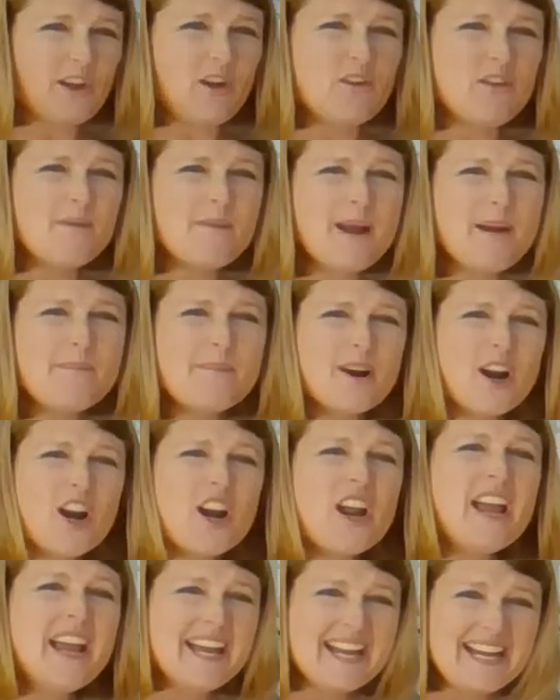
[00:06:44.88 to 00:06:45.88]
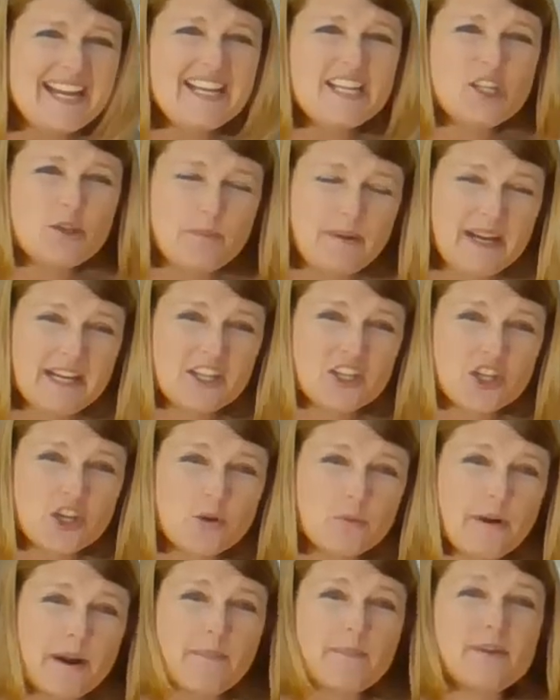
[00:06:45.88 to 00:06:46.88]
Remember, each
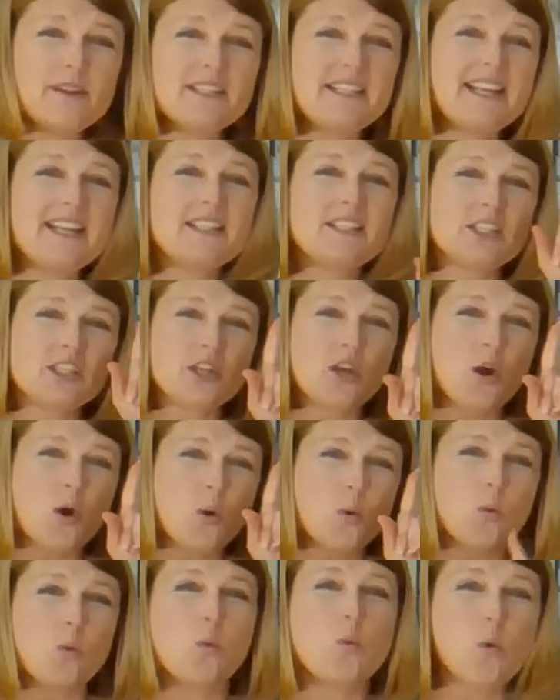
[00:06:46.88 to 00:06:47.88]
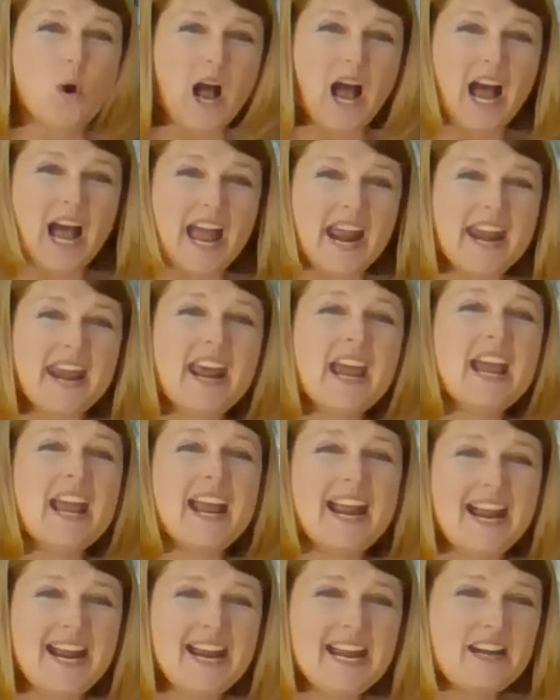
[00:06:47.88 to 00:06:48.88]
picture represents one
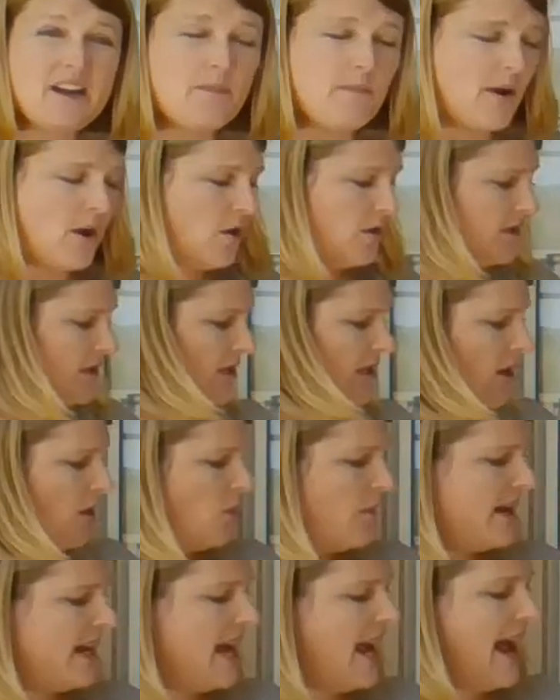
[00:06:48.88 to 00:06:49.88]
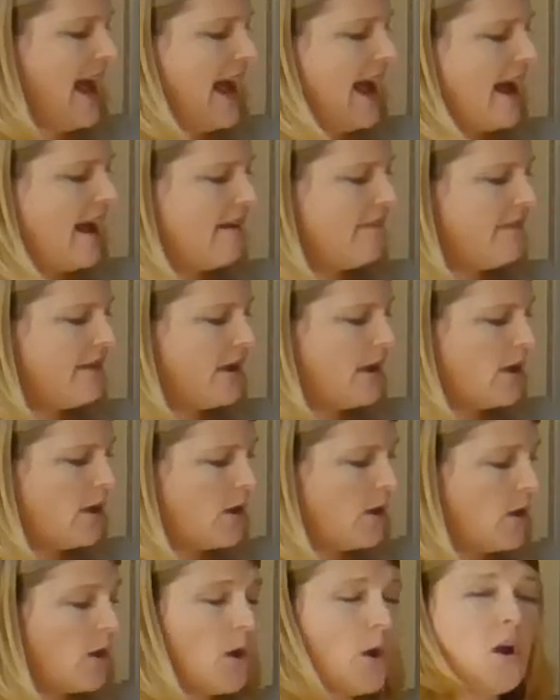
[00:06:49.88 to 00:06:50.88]
animal. So we have
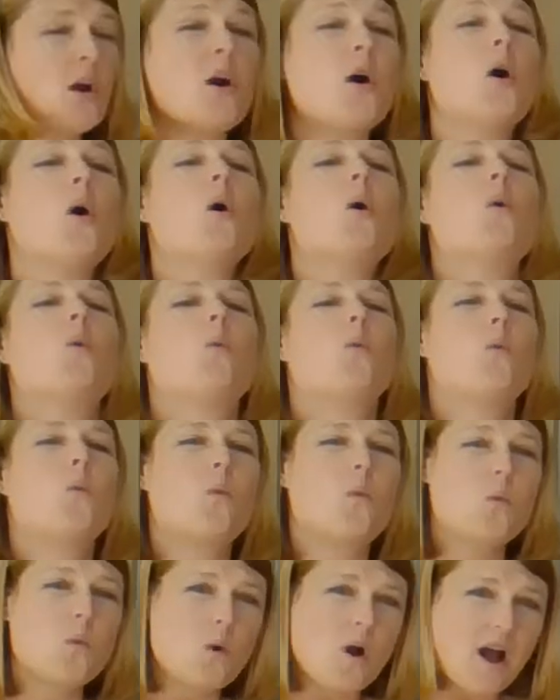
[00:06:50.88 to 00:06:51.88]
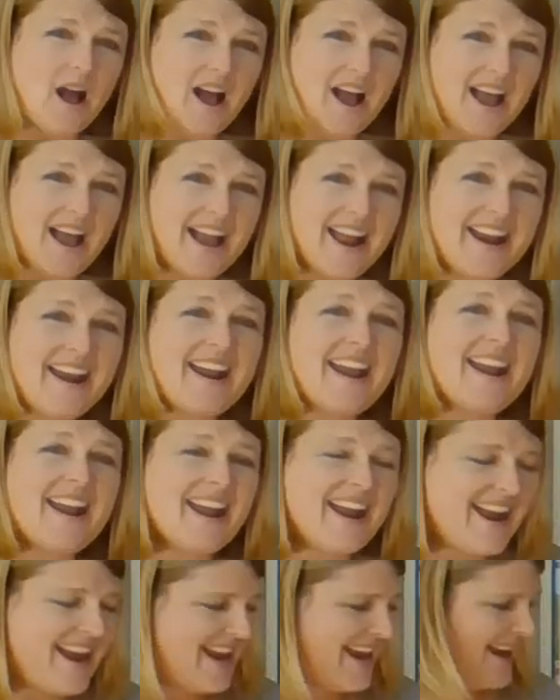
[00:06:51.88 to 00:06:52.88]
1
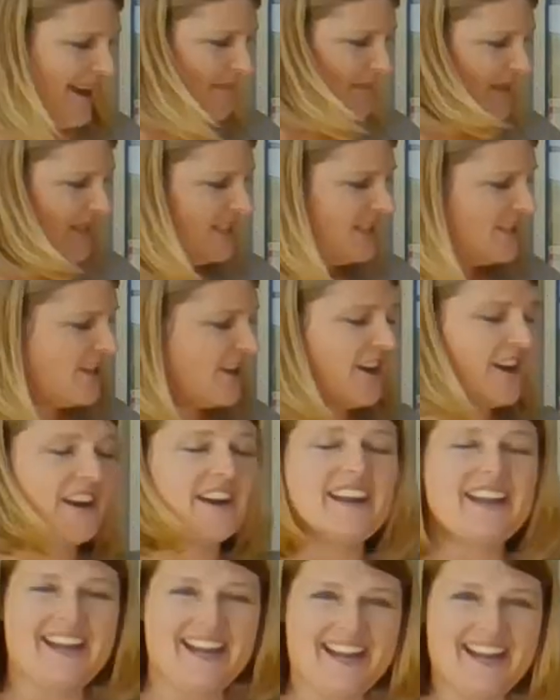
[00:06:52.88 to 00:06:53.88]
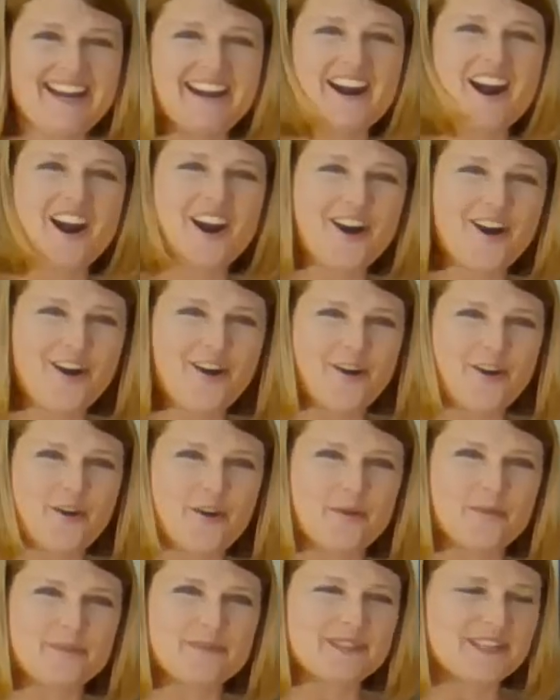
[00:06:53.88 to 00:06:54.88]
hamster in our
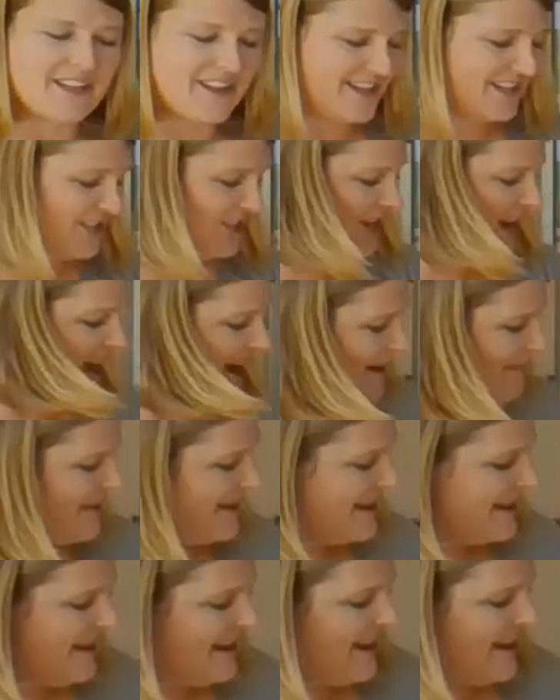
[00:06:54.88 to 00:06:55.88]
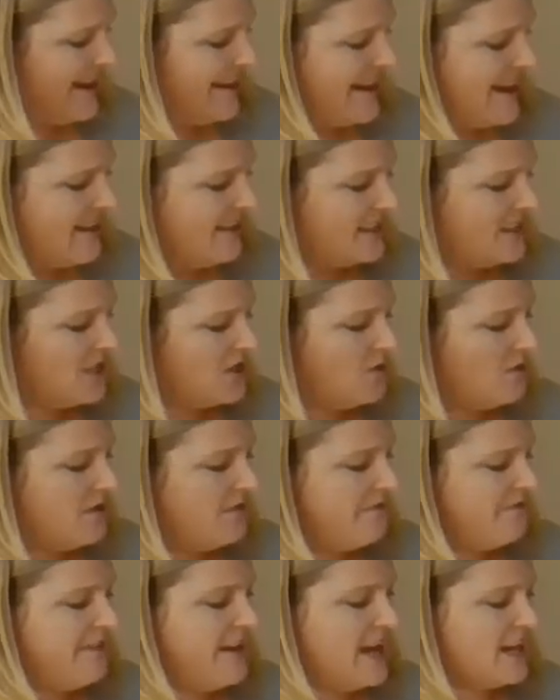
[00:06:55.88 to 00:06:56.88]
homes. Good job. Now let's go to
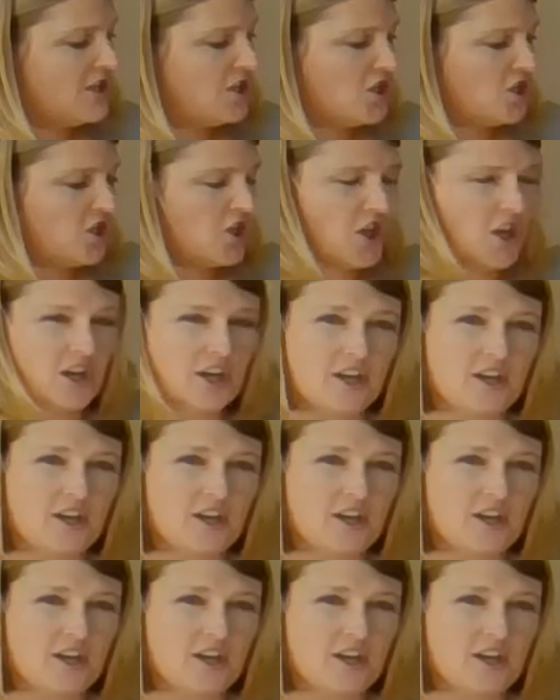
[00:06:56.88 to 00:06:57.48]
fish.